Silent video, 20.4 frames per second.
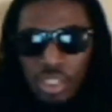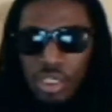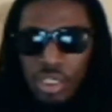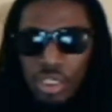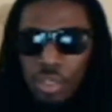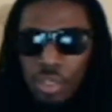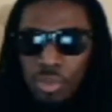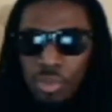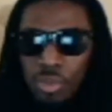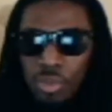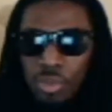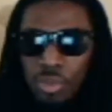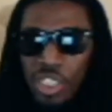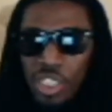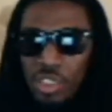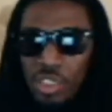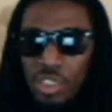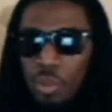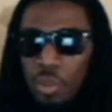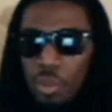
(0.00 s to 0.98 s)
good music
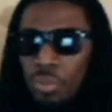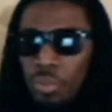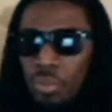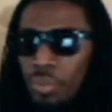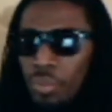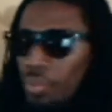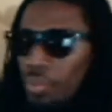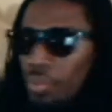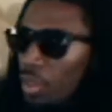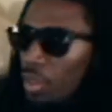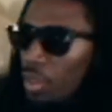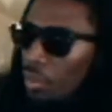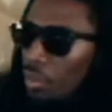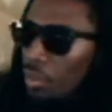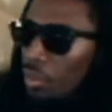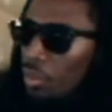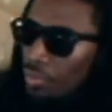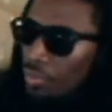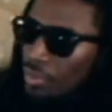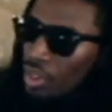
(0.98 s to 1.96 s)
that's gonna
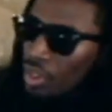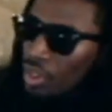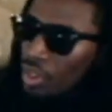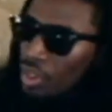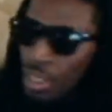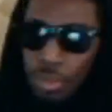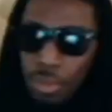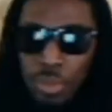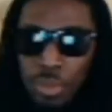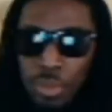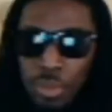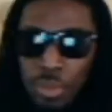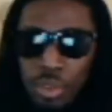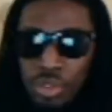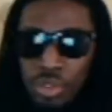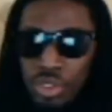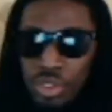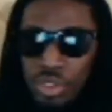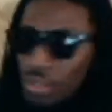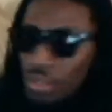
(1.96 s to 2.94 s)
um, come
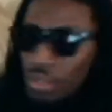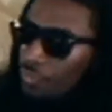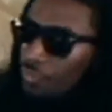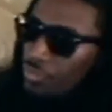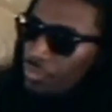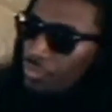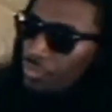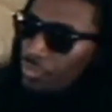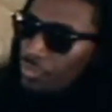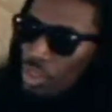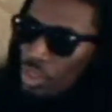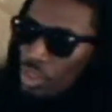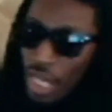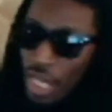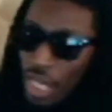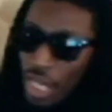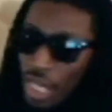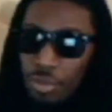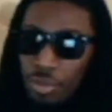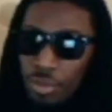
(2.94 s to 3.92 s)
emerge to
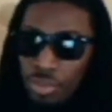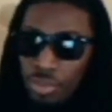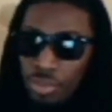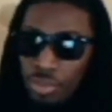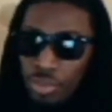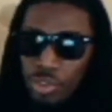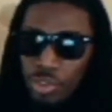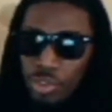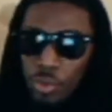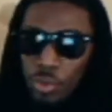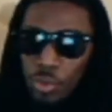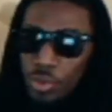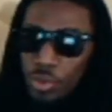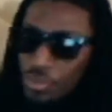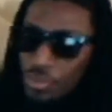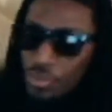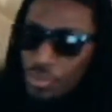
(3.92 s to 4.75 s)
y'all pretty soon.